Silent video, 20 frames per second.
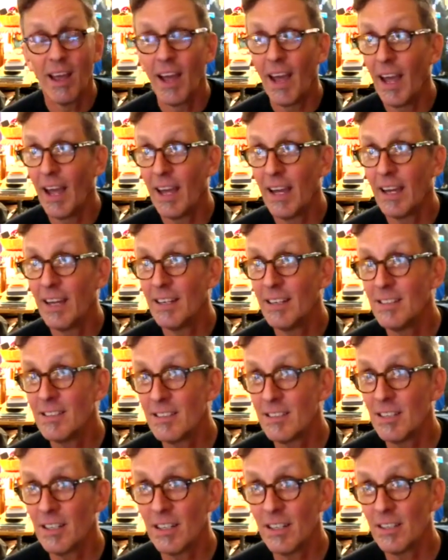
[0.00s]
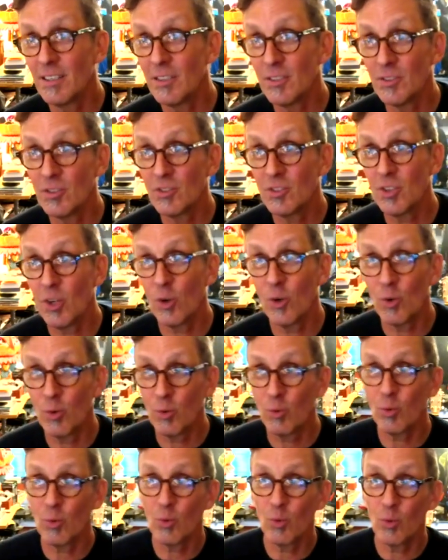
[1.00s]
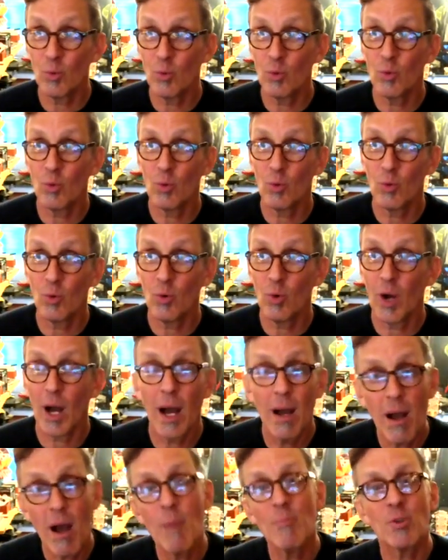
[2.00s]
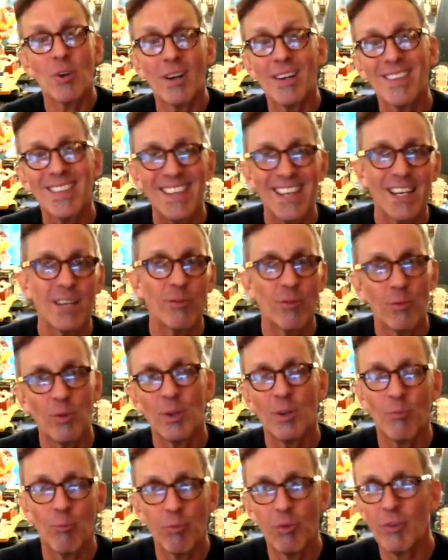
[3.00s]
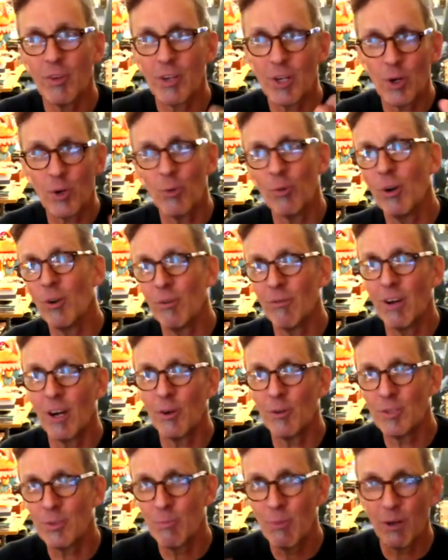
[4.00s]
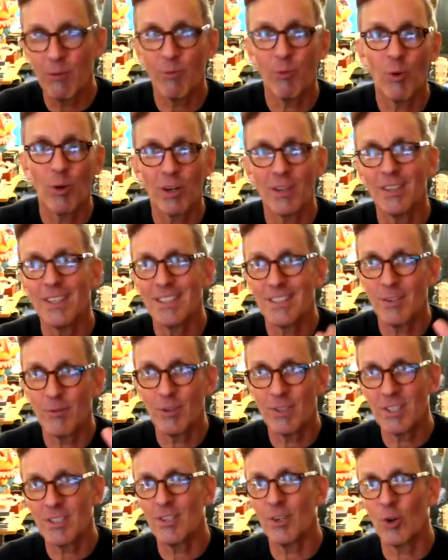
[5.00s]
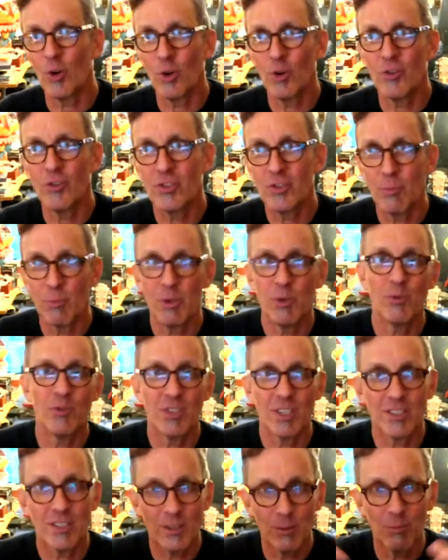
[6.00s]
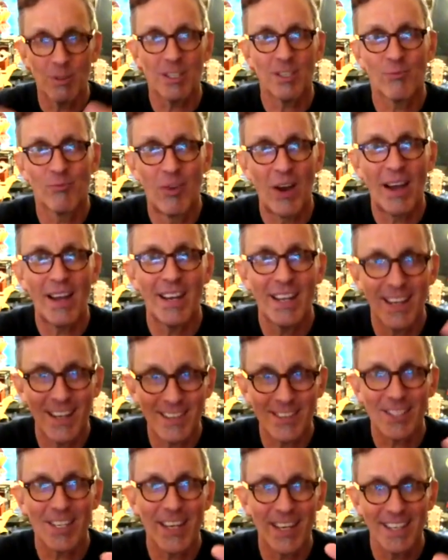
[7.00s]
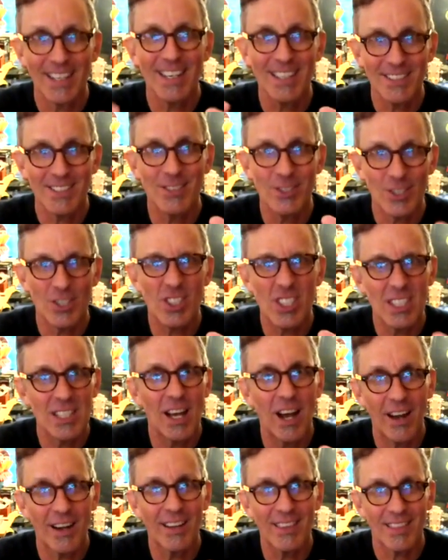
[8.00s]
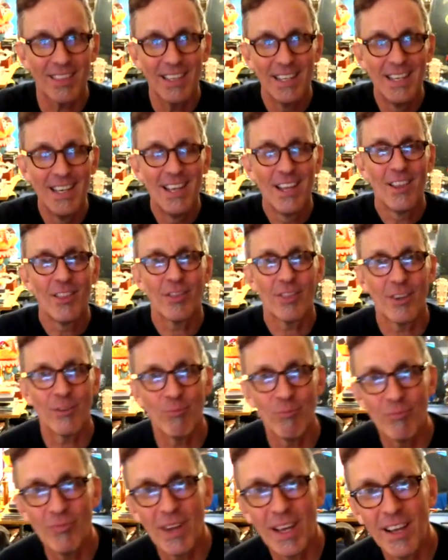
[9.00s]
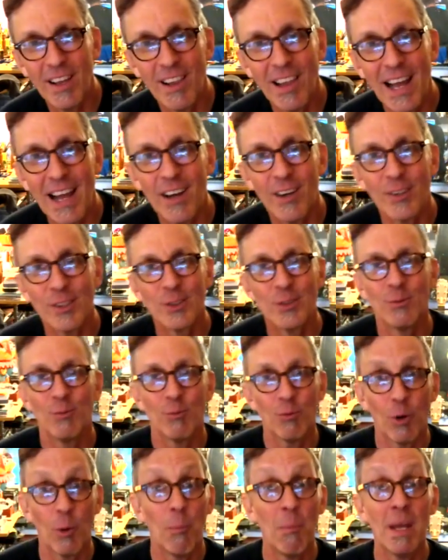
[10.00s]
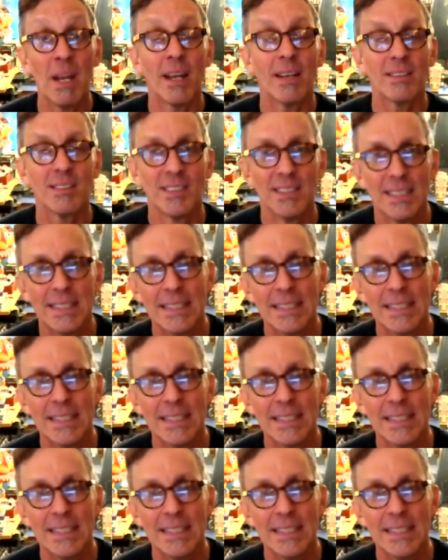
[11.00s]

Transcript: And so I'm trying to think of the coronavirus metaphorically as if it's the Earth's immune system that's fighting us and getting us to just cut it the hell out for a minute,